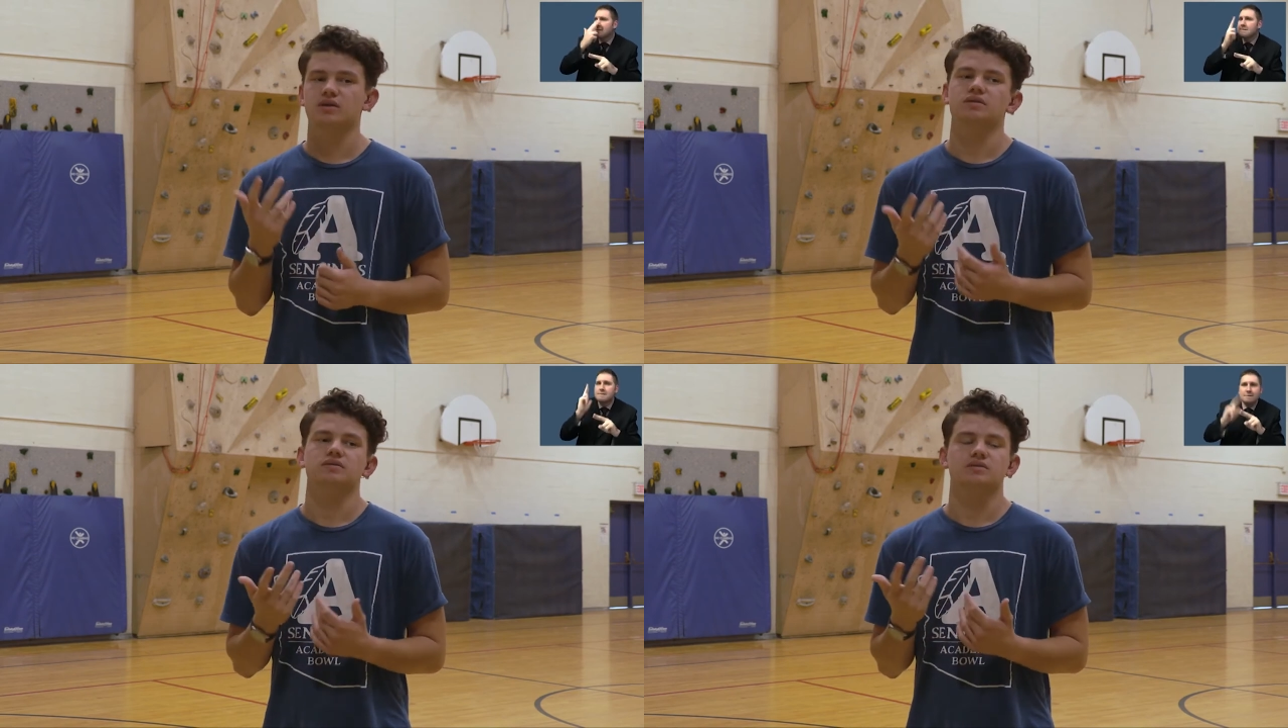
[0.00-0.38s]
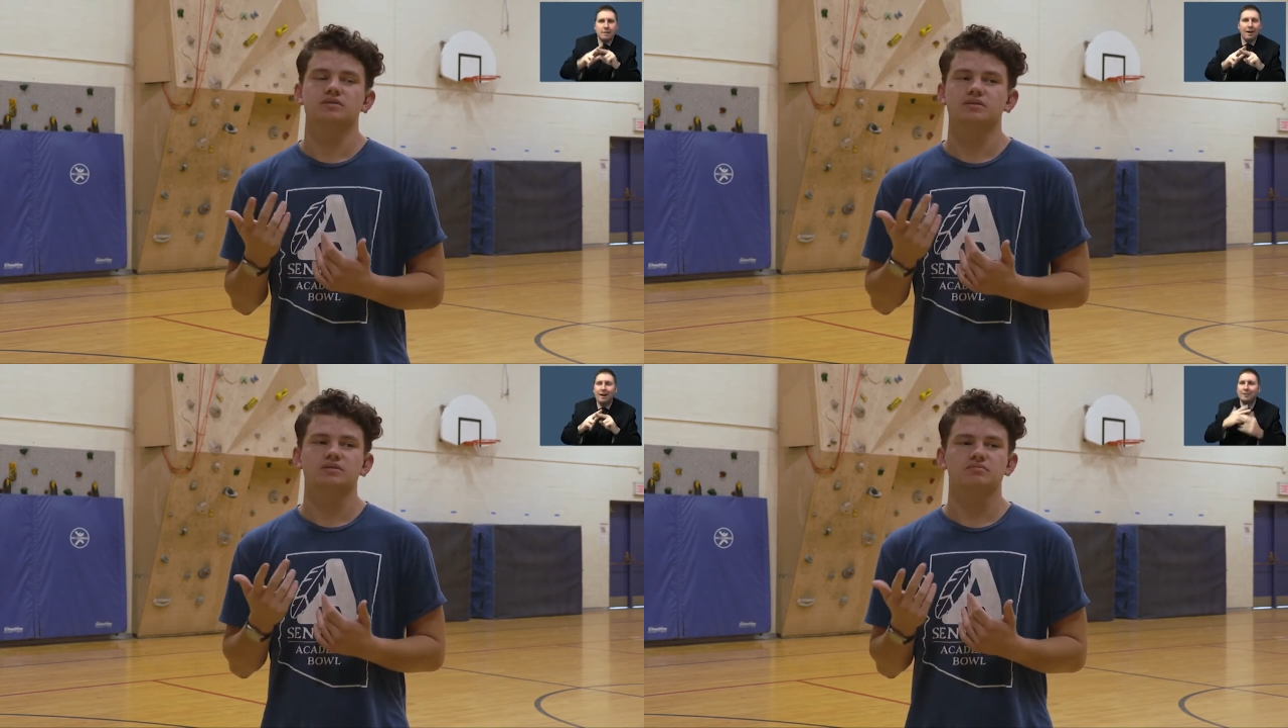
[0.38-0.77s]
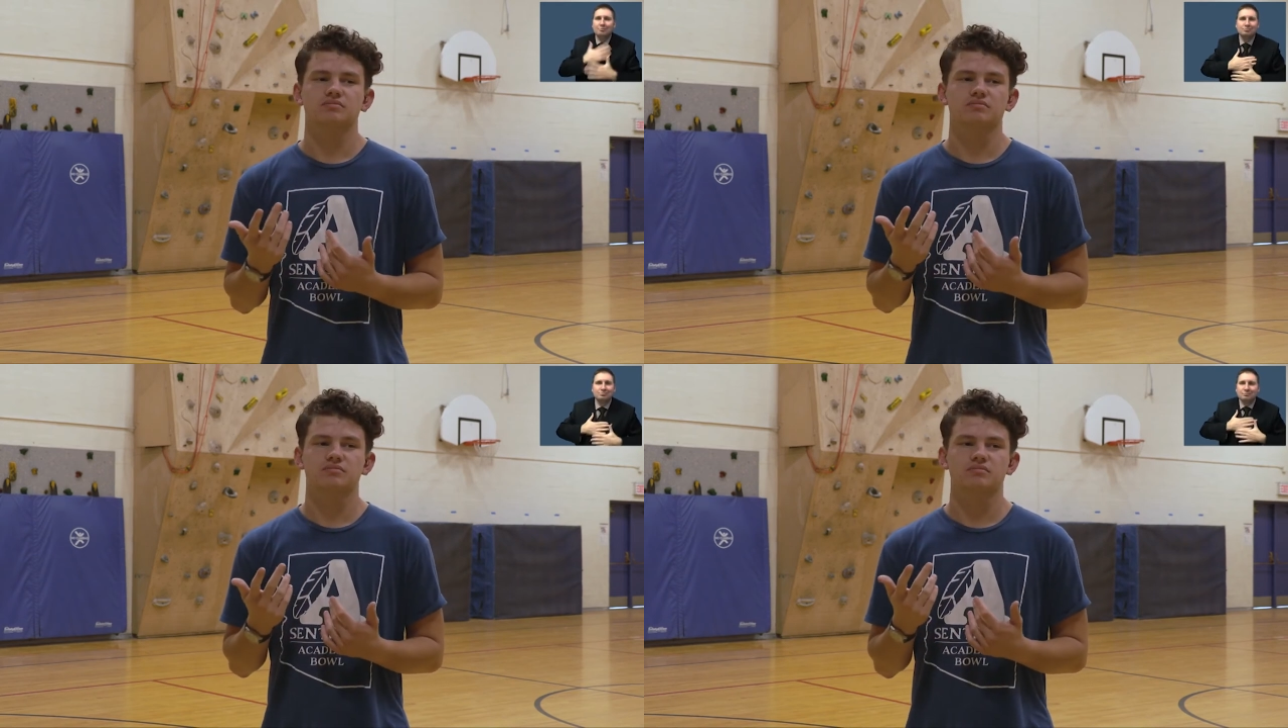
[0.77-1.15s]
to do.
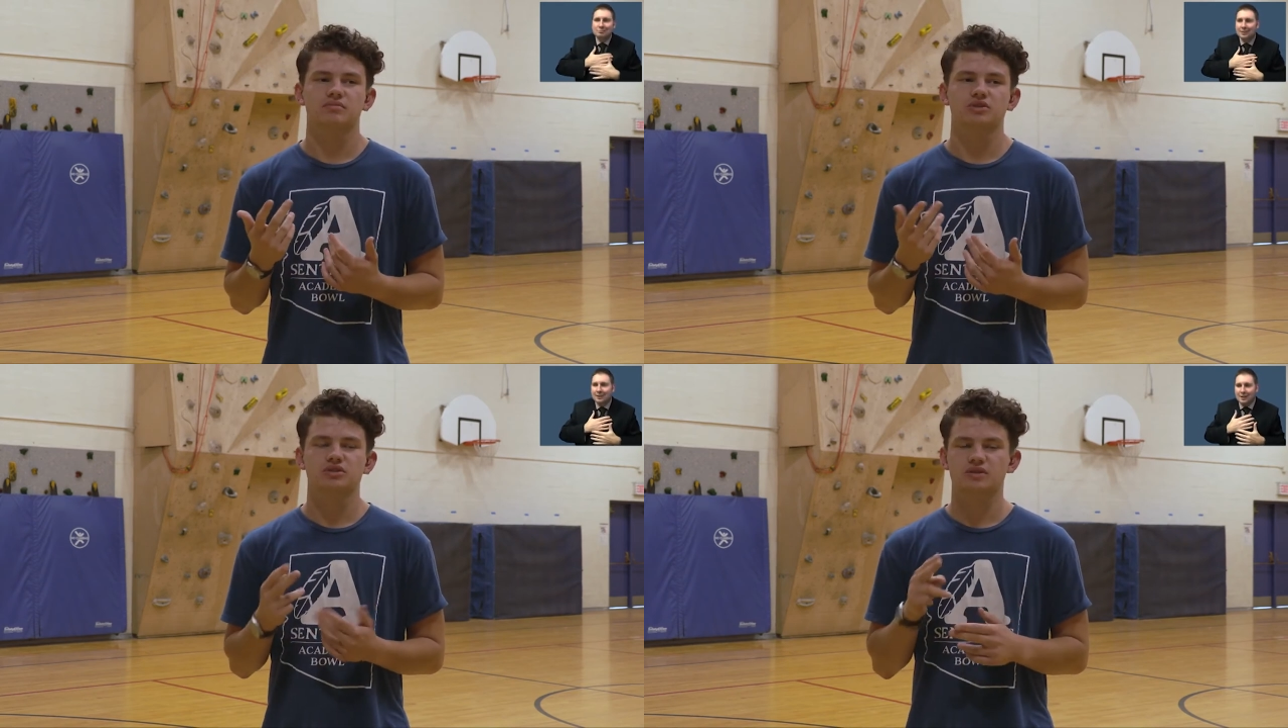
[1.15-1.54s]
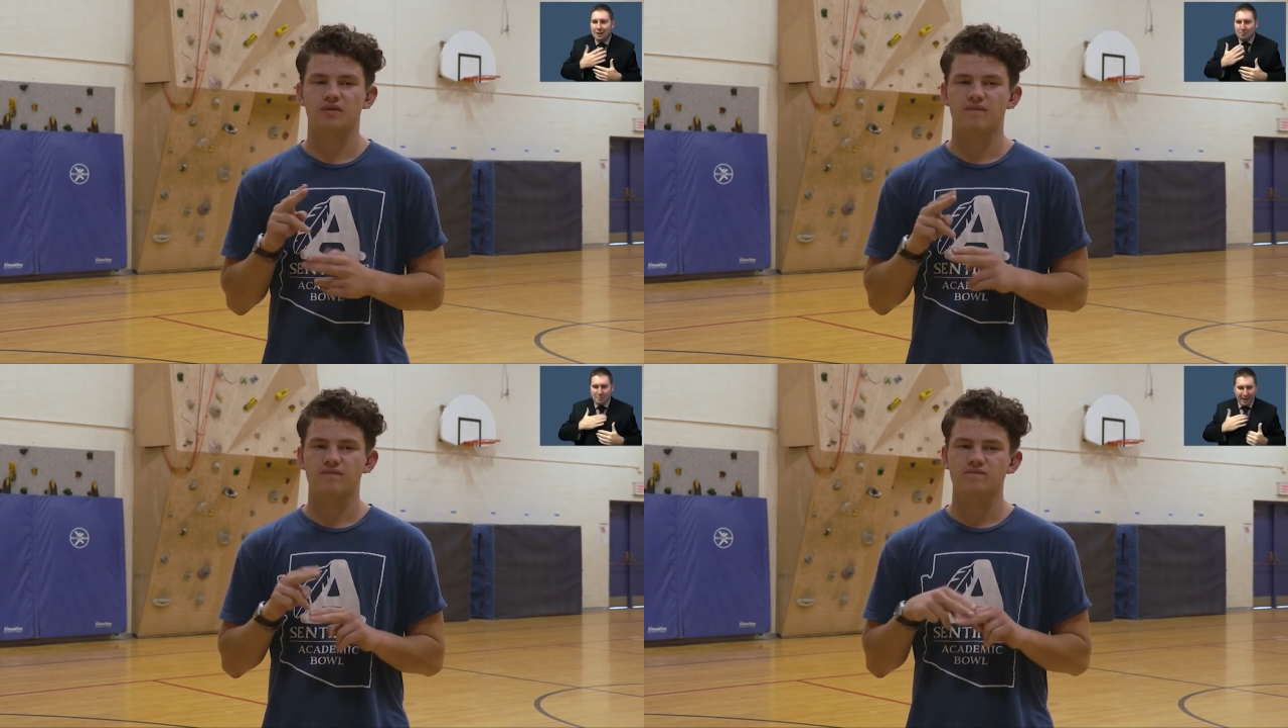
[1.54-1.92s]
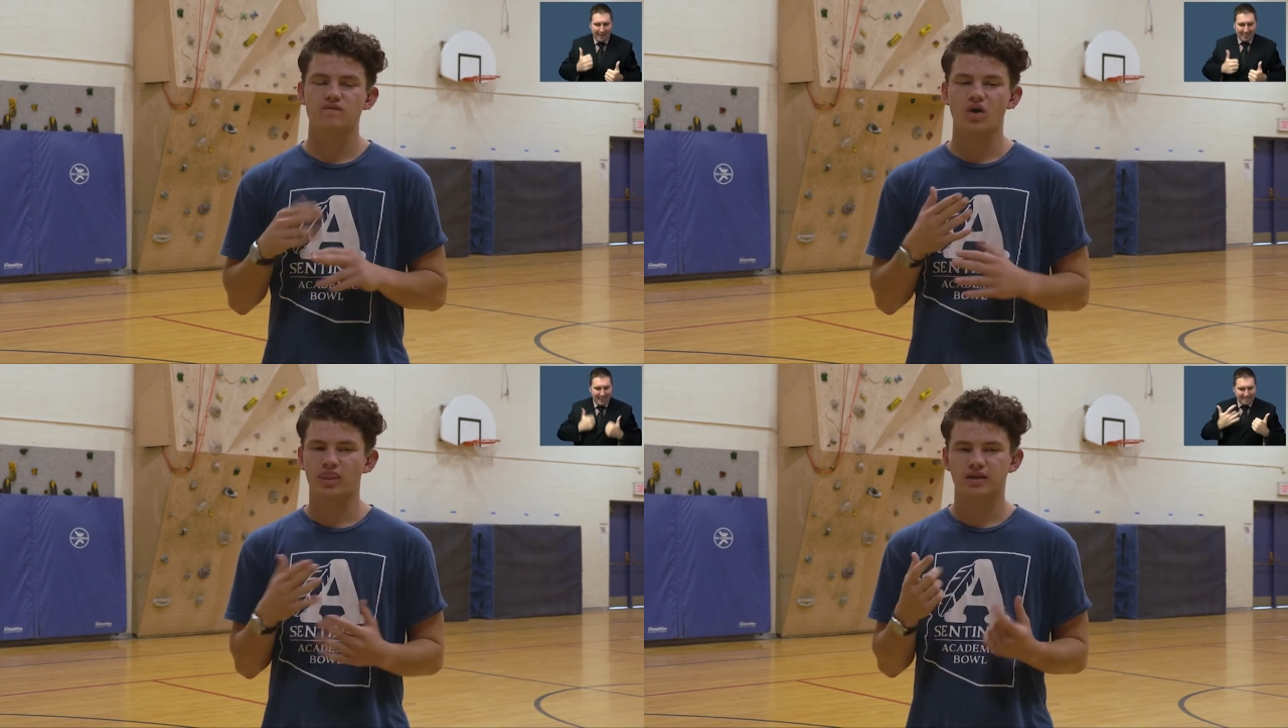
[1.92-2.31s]
It gives you more of a
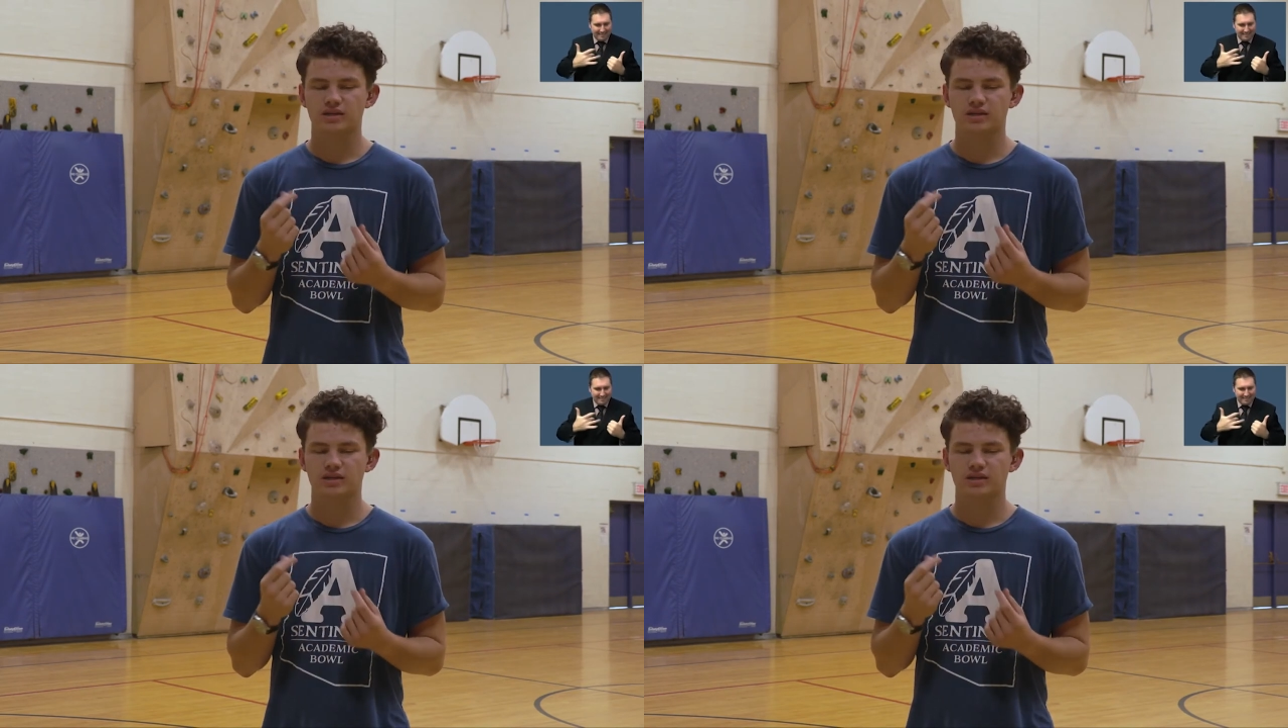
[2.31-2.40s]
purpose in